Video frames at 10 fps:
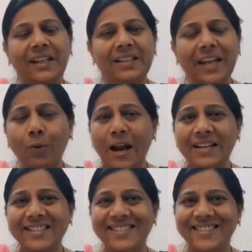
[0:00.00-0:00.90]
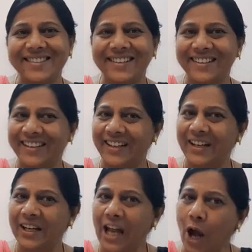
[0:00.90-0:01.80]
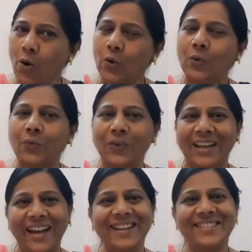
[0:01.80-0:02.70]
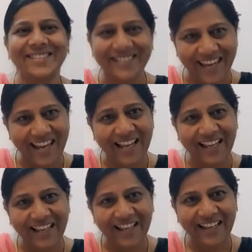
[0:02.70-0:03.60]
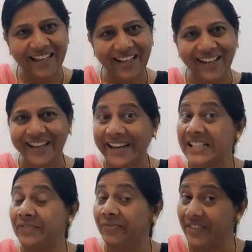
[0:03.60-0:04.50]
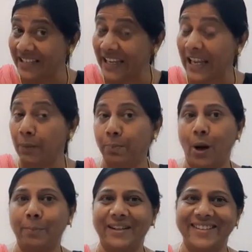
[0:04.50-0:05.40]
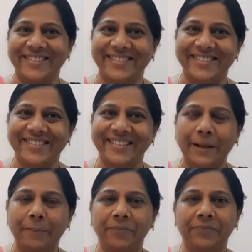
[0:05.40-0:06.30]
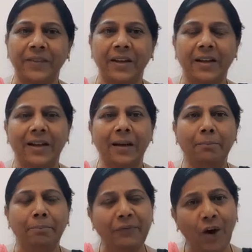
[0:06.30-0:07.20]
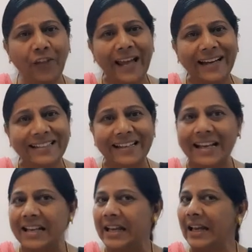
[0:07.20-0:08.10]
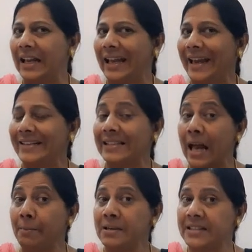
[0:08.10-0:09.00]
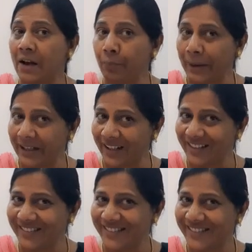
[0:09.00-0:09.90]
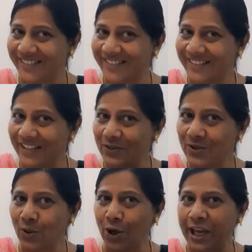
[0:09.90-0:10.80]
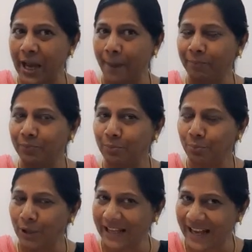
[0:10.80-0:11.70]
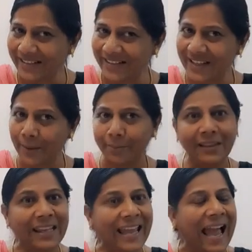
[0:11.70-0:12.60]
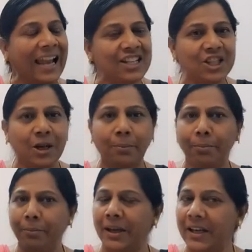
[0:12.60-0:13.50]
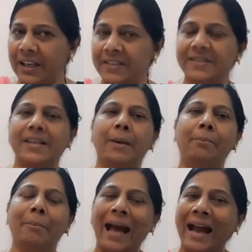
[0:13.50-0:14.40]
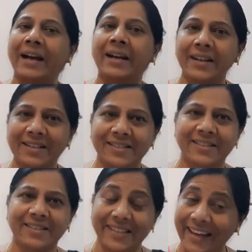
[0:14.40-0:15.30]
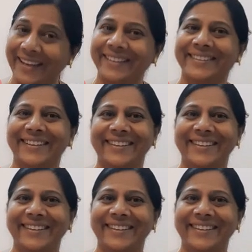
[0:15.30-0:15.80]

dear ones, now we can see its physical properties. Before that, examples of metals: sodium, potassium, calcium, magnesium, manganese, zinc,